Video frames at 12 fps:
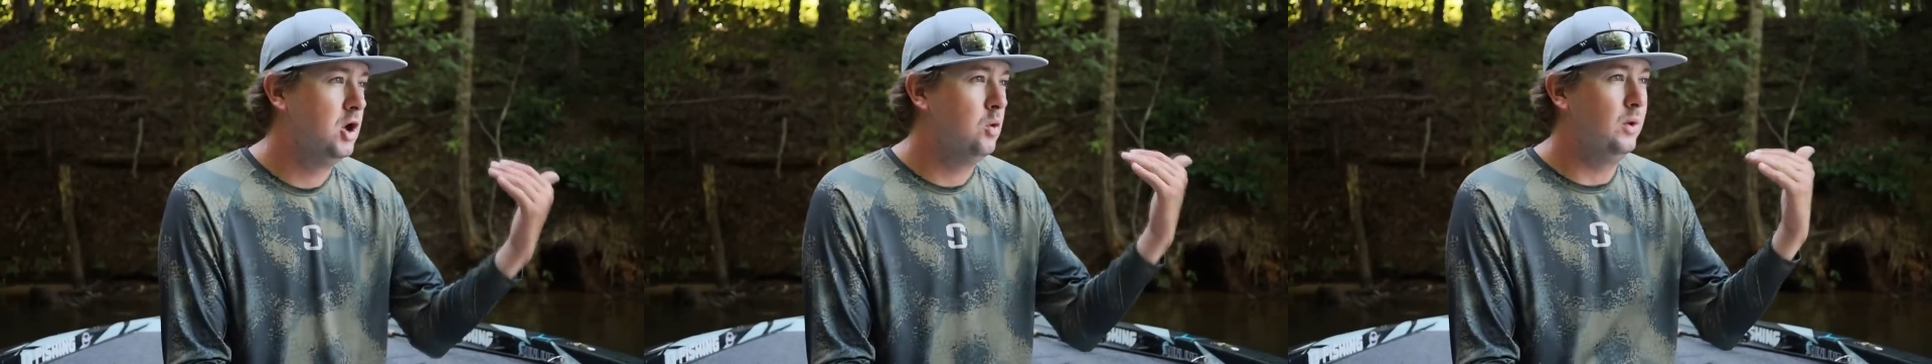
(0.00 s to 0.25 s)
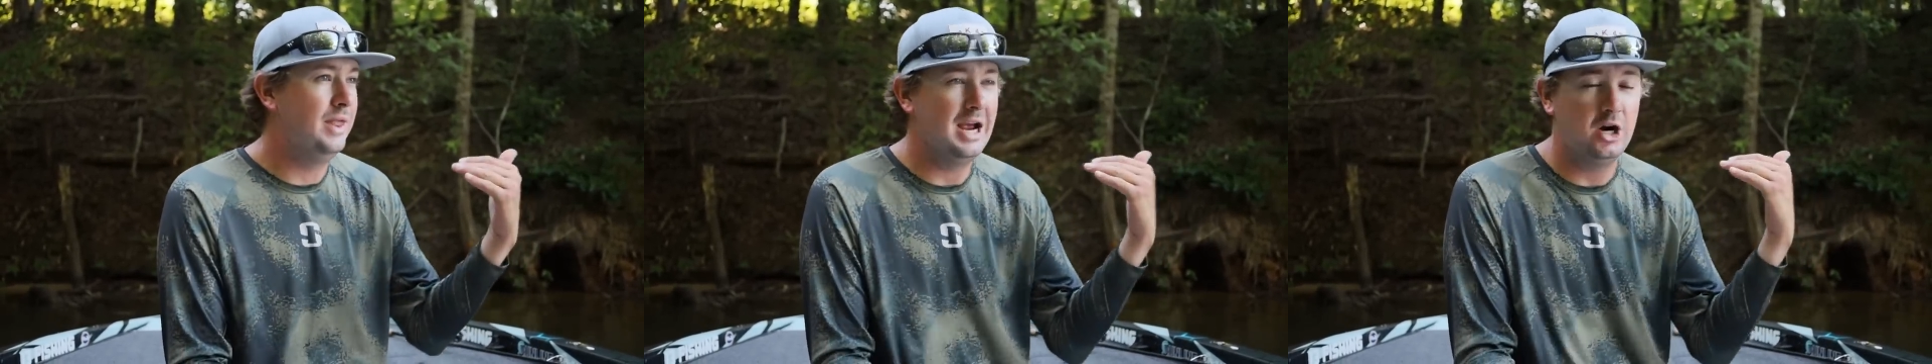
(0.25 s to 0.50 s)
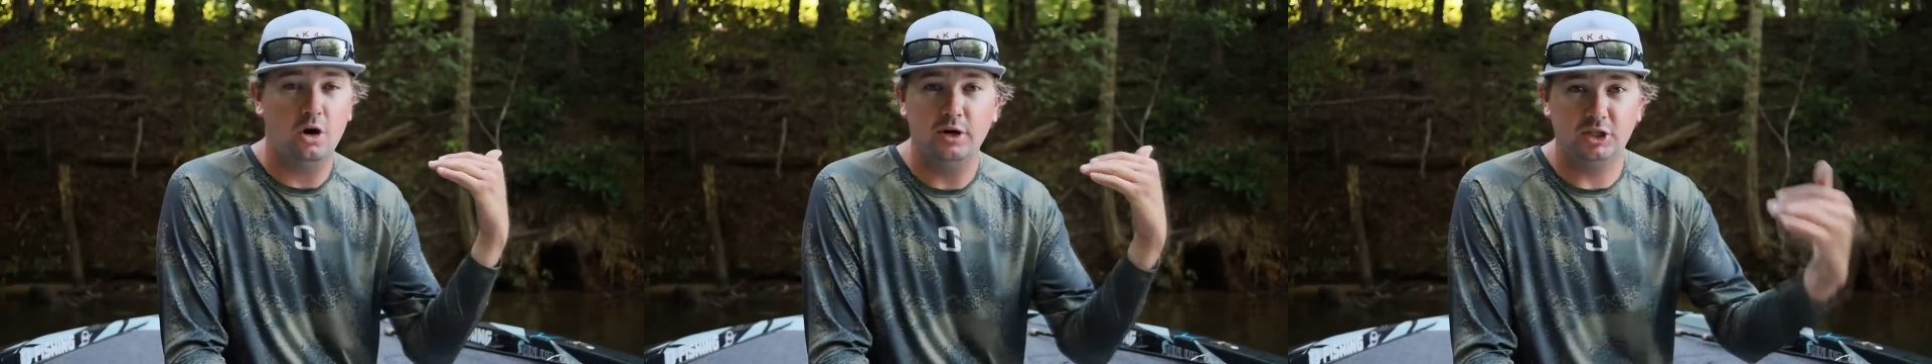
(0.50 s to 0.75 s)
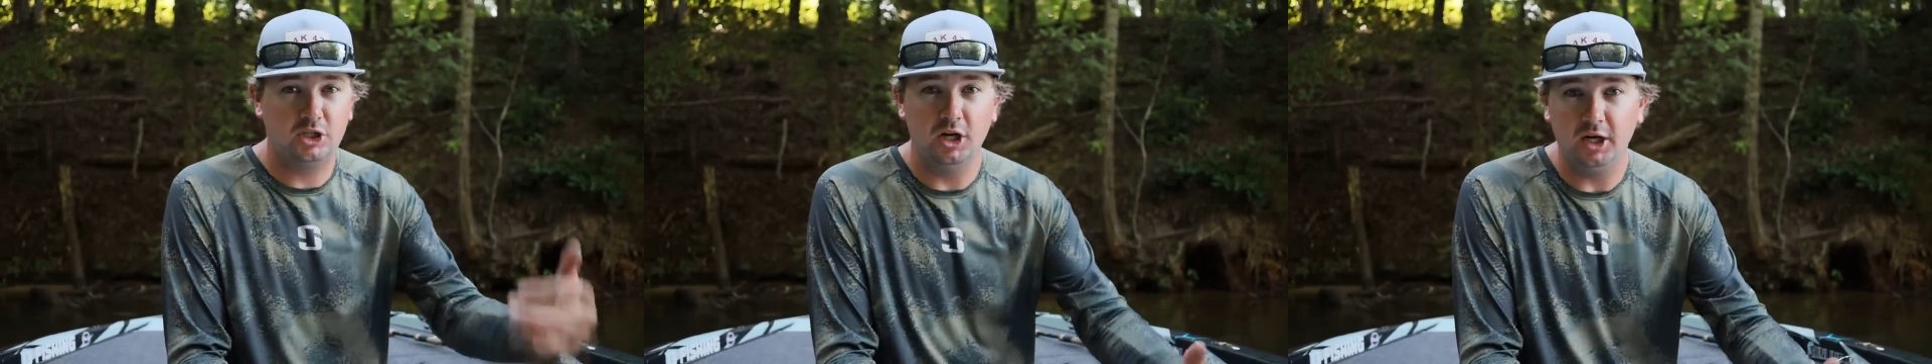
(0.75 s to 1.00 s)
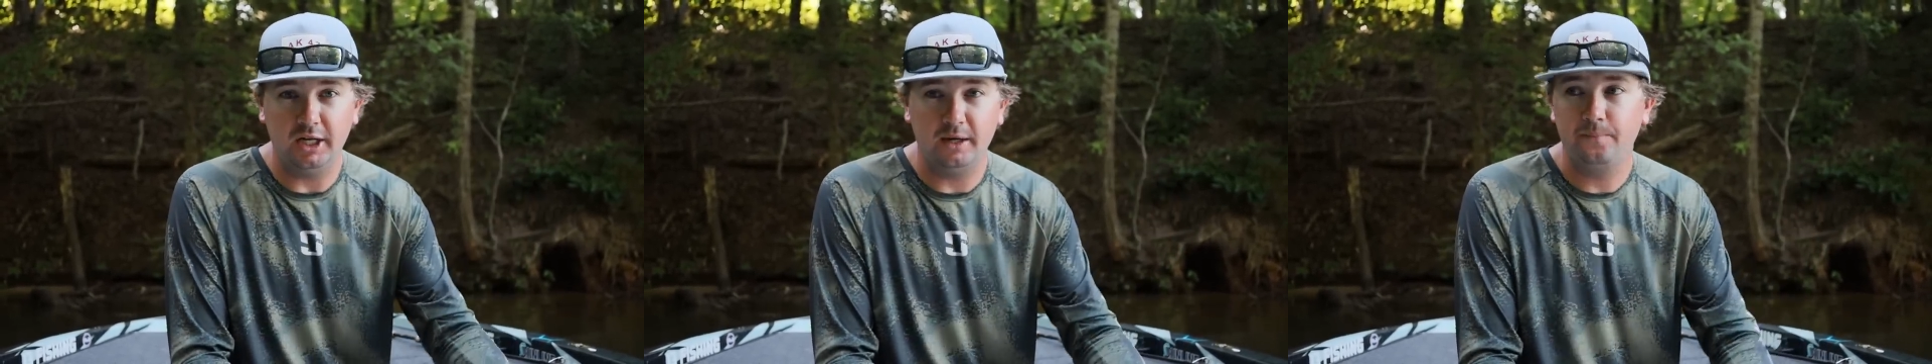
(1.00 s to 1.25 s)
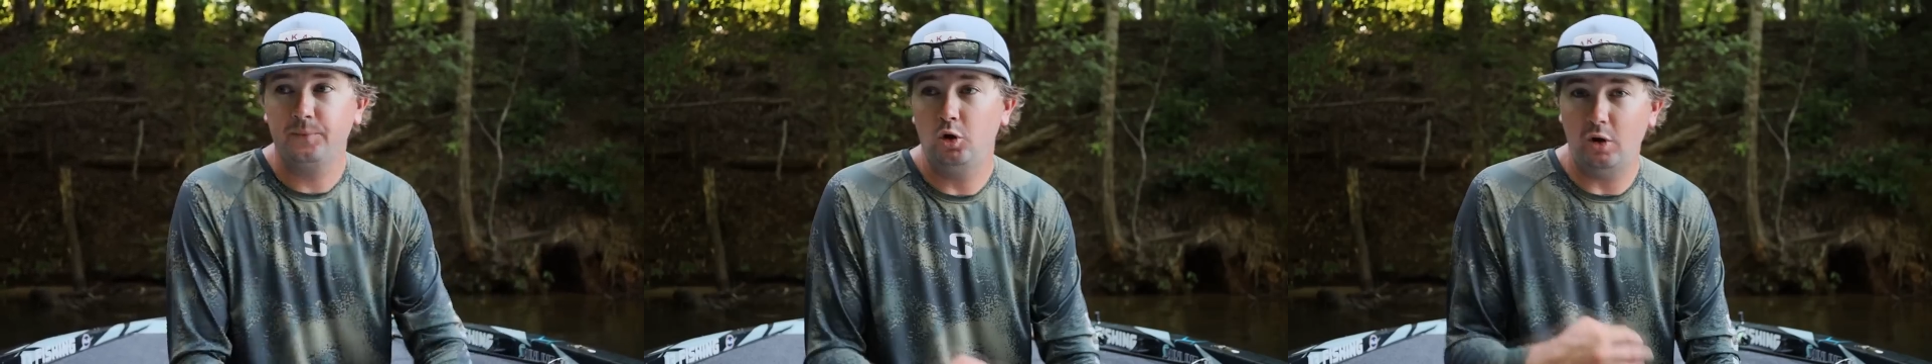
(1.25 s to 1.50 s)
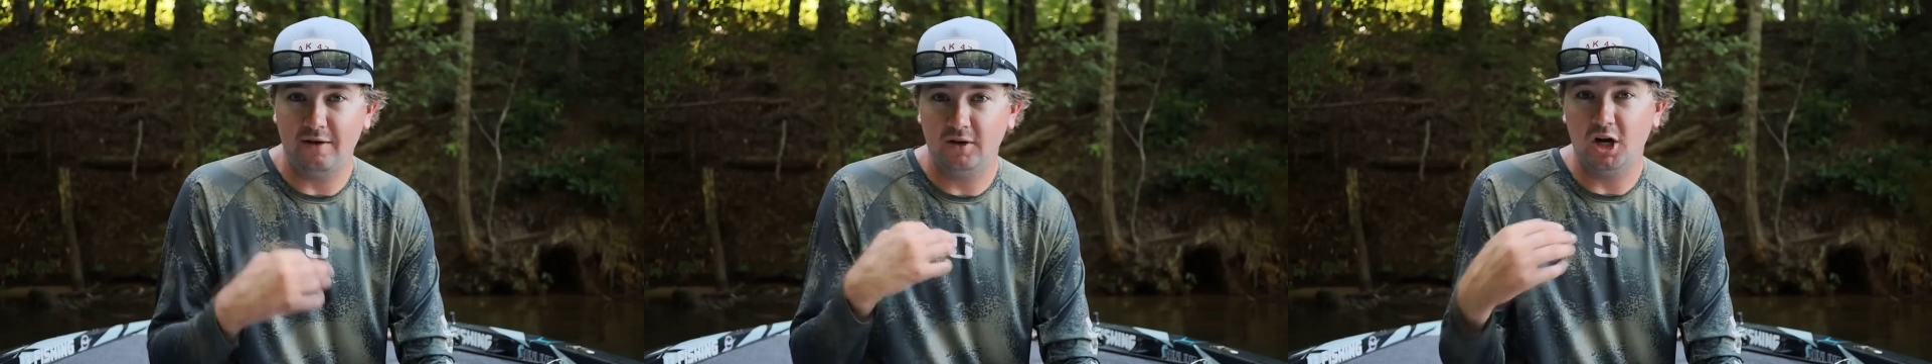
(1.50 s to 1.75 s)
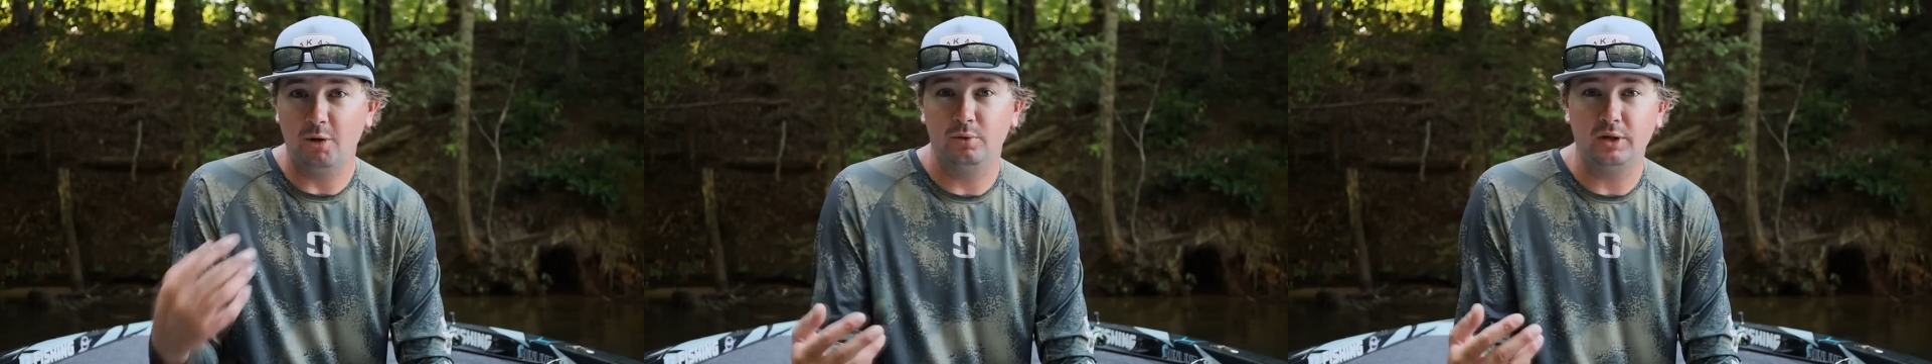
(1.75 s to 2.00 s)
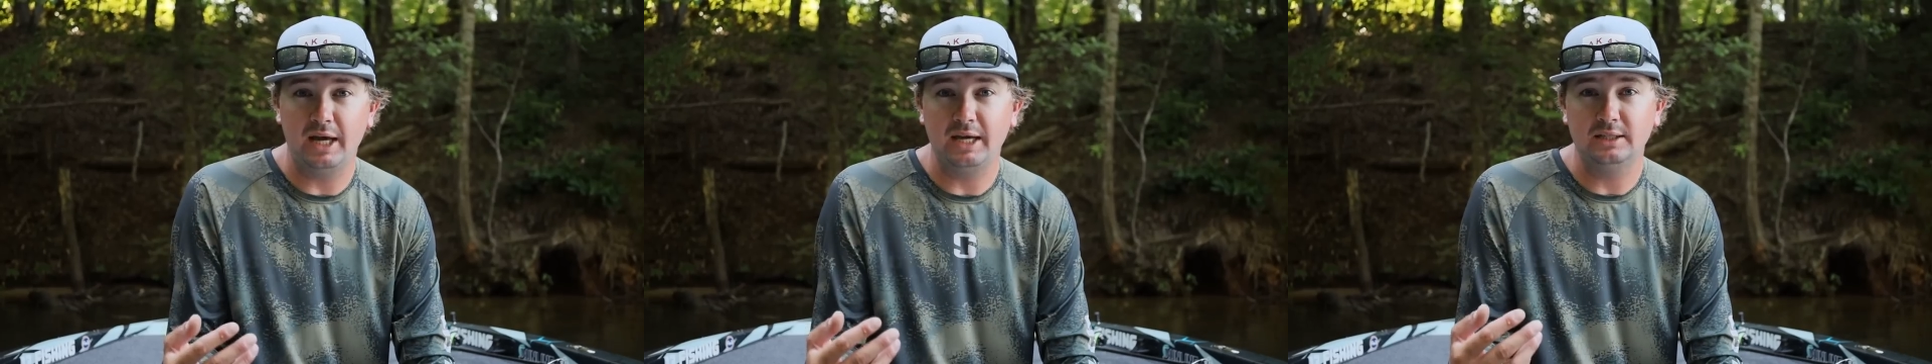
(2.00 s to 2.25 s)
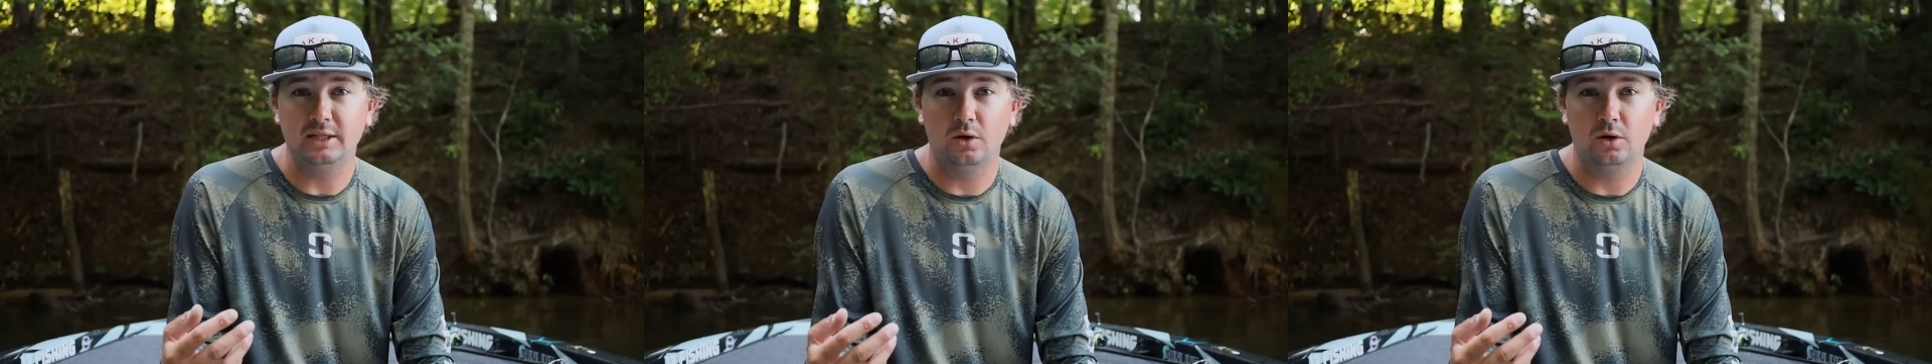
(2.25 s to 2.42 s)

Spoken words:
When that current's cut, you have a couple days